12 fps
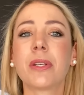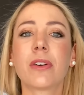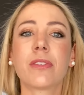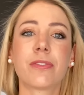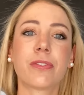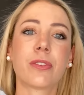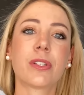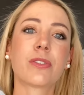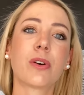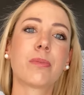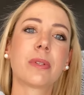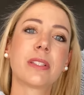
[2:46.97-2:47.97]
of, for
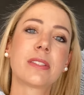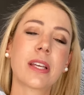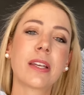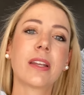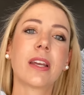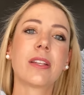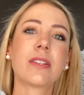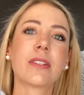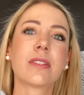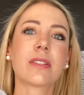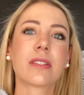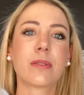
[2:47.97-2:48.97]
example, estate
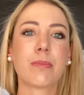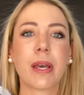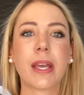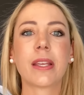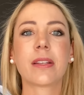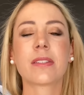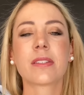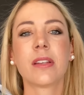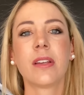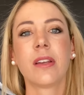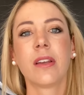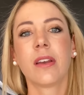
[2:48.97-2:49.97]
agents, the banks,
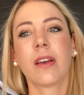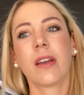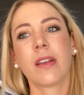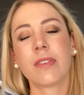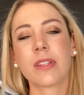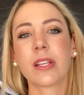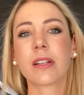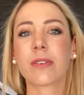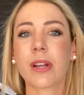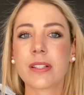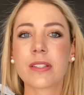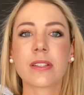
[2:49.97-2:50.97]
everything,
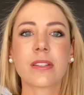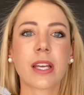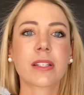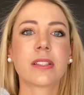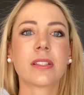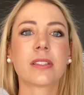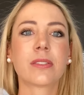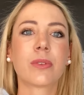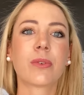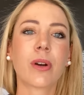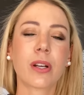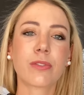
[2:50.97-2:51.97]
rates and taxes
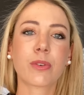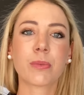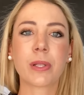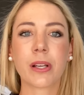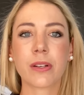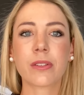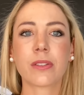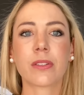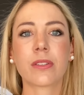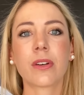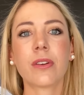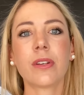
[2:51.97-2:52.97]
required from the local
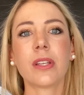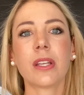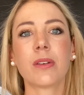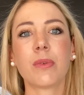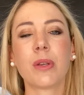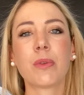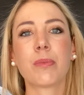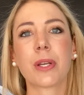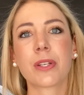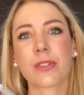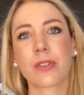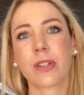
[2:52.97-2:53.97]
authority, and we will
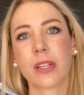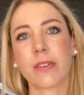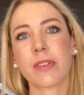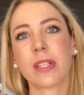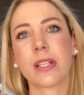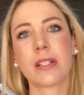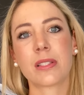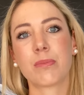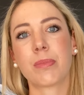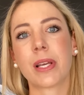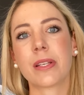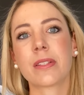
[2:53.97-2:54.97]
make sure that everything is
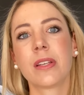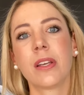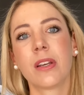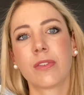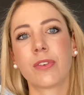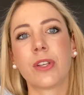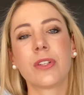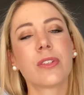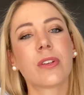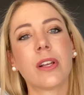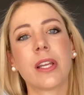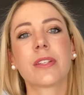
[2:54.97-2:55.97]
in place for you
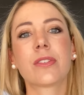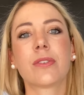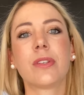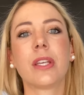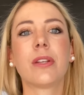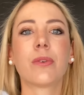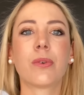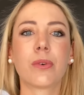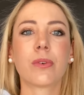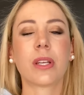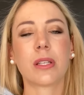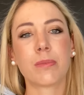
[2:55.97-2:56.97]
to collect your deed
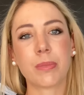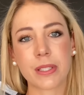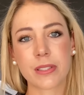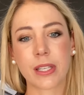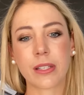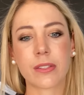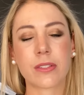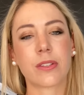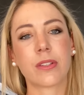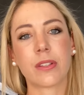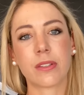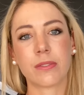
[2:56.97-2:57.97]
or it be sent
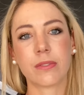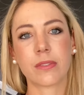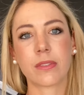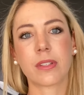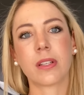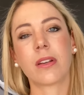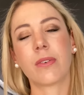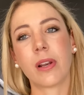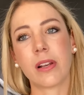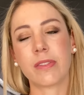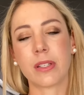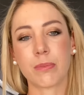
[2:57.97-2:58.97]
to the relevant